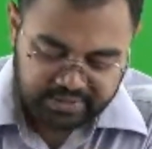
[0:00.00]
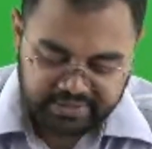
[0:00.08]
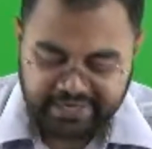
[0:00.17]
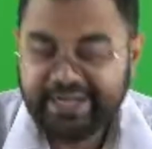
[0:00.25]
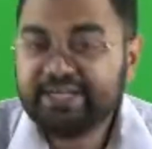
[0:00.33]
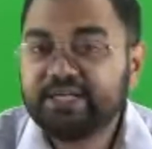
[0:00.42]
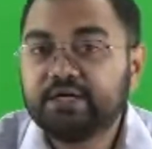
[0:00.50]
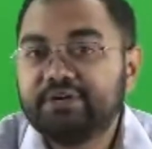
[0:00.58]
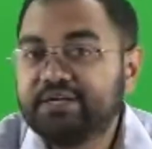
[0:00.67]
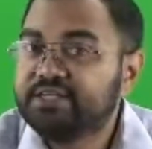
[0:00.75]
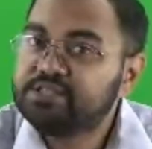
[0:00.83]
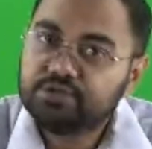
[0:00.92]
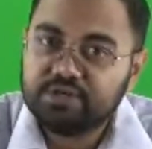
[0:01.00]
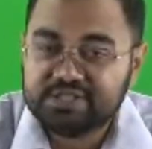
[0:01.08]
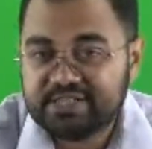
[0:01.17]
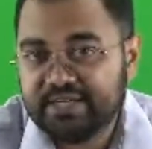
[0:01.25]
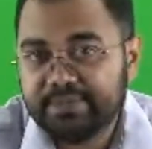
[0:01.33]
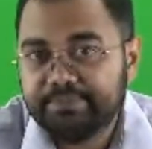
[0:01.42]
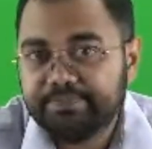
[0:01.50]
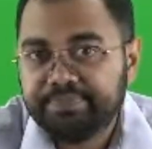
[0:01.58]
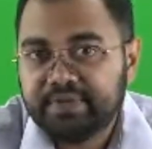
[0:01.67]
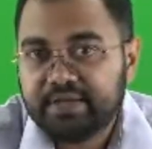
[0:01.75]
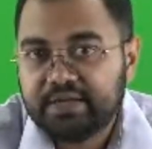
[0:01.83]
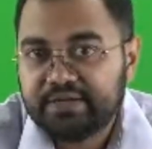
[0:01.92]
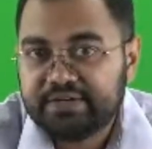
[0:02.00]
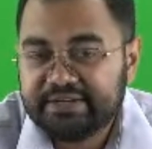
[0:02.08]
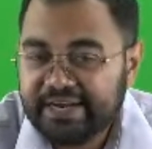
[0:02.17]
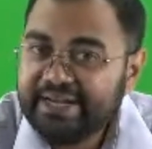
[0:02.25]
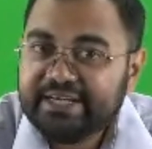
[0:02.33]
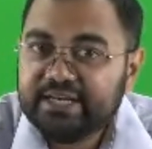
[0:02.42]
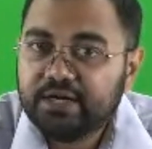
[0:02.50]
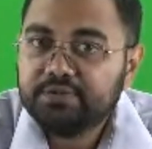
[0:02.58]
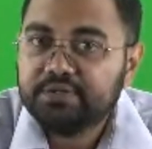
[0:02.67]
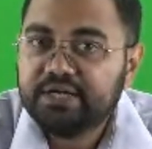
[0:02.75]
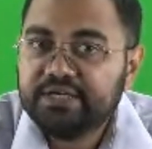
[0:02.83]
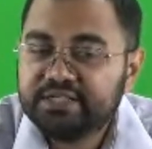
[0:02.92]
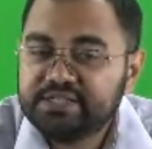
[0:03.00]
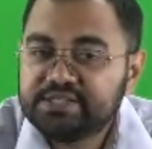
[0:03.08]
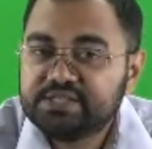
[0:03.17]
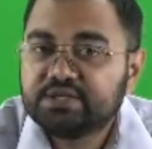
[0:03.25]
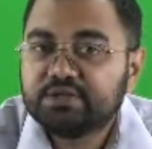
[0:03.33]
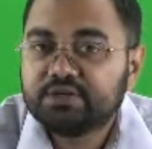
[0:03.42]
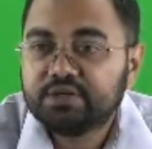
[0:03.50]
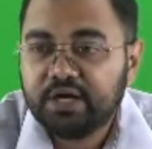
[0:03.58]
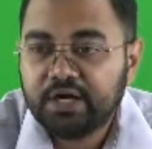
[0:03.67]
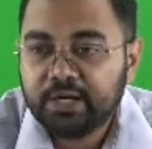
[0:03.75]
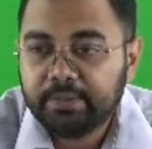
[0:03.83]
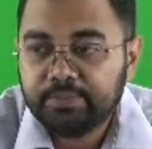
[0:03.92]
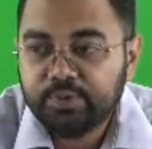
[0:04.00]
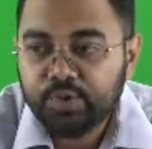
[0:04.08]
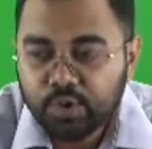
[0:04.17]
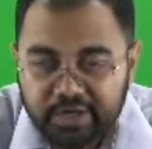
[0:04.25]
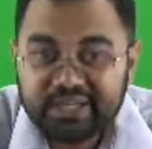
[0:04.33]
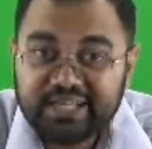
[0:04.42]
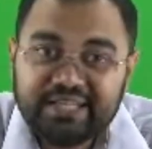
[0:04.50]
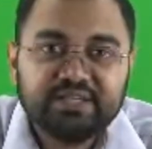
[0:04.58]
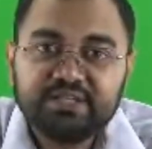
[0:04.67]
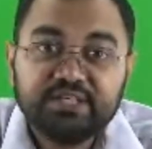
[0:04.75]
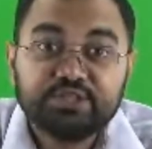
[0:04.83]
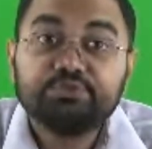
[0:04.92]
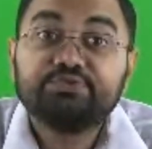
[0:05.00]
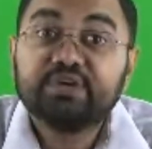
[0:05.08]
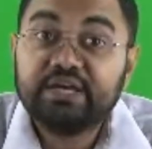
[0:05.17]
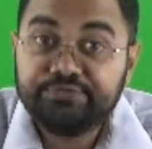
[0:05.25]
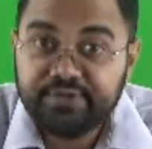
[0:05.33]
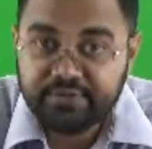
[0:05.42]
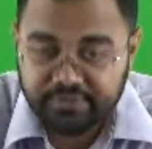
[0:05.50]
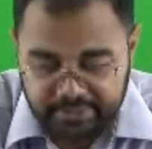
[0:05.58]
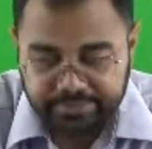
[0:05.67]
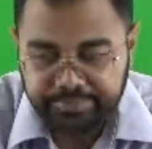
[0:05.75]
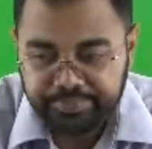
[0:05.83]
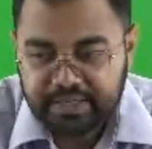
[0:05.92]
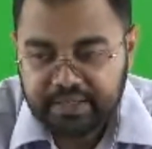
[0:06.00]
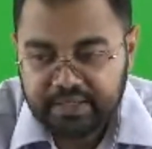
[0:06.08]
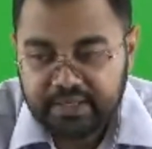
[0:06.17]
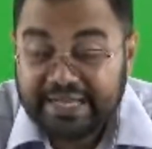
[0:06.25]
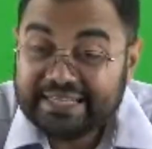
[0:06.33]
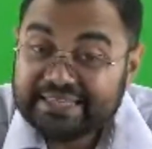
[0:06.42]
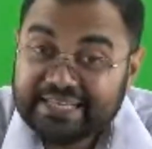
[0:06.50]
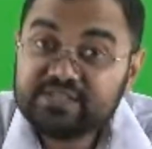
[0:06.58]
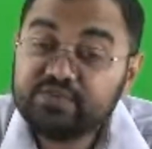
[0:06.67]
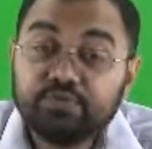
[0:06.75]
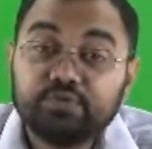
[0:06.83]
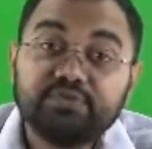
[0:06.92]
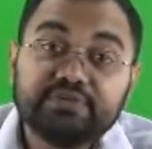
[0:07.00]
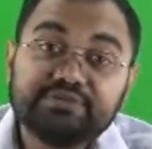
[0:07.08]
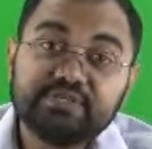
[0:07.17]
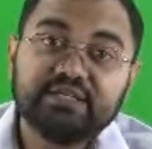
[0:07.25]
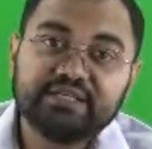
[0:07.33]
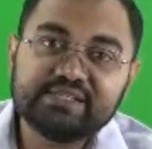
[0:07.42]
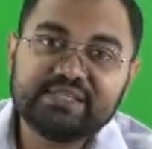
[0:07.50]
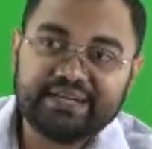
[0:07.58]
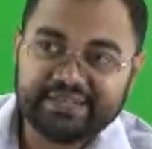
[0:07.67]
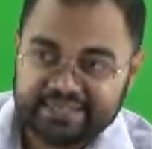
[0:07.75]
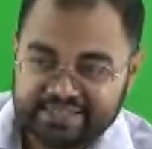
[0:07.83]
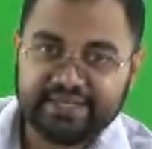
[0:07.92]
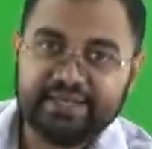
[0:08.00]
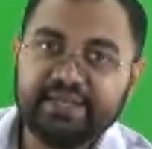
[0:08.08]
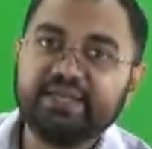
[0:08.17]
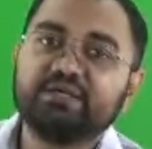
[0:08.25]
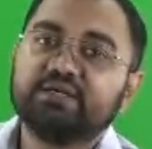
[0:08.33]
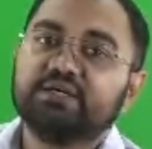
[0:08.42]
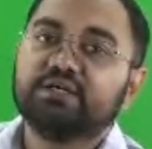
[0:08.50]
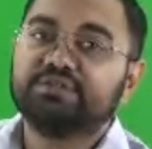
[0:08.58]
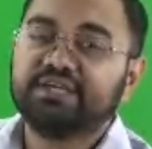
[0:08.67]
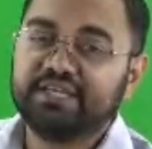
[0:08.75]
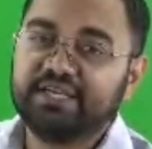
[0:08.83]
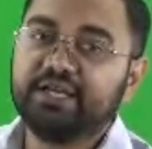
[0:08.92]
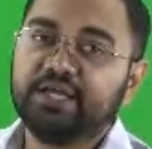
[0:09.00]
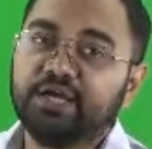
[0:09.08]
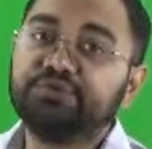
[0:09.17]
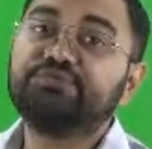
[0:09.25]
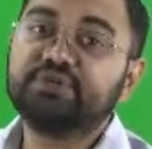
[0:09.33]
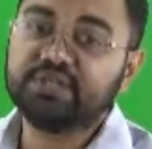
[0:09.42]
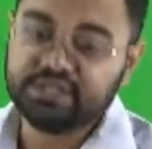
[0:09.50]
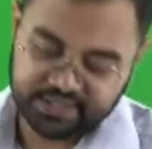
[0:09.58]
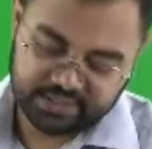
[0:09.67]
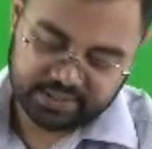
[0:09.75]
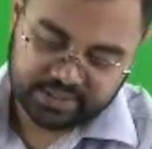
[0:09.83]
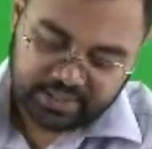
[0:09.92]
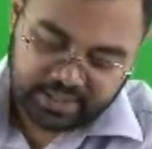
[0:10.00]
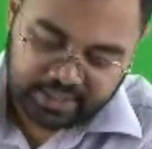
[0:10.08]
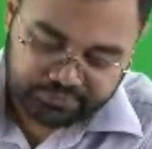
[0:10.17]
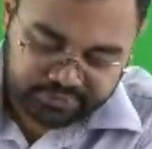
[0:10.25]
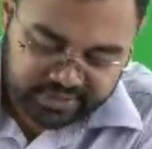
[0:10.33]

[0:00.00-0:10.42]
Right now, it is costly. Right now, it is not in the reach of everyone. And that's why what we have seen is that recently there are efforts with